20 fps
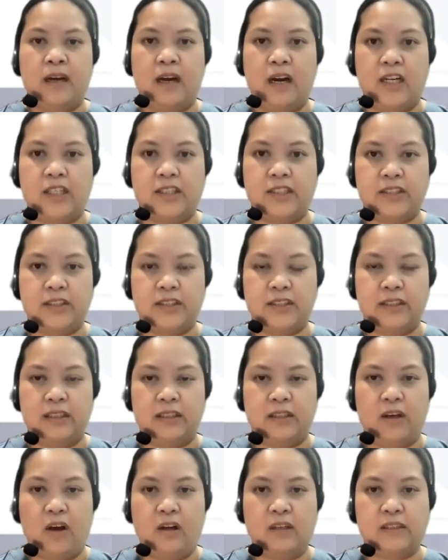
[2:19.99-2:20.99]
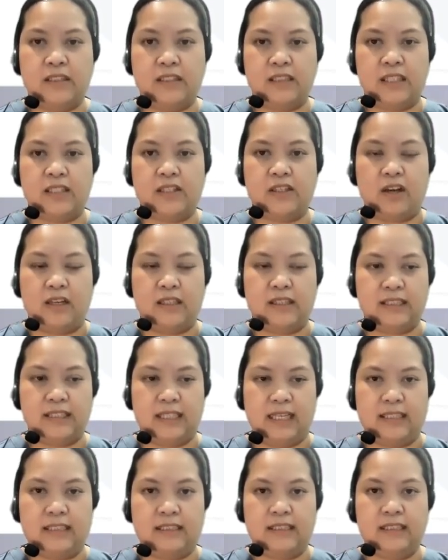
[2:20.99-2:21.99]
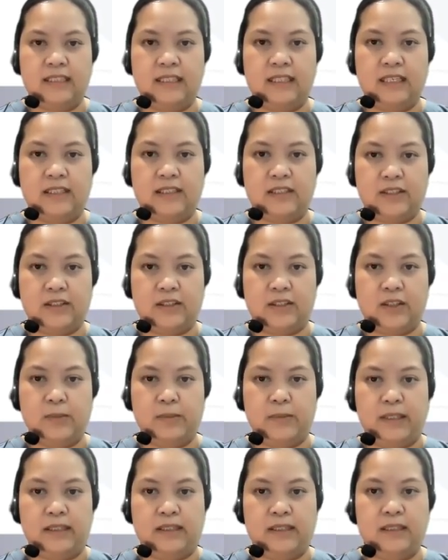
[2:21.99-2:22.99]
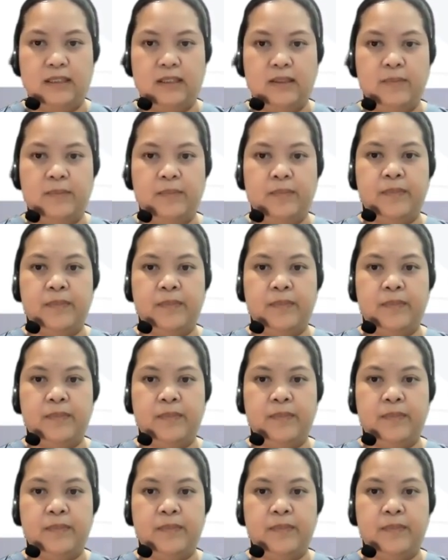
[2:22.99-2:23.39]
Arterial oxygen content is determined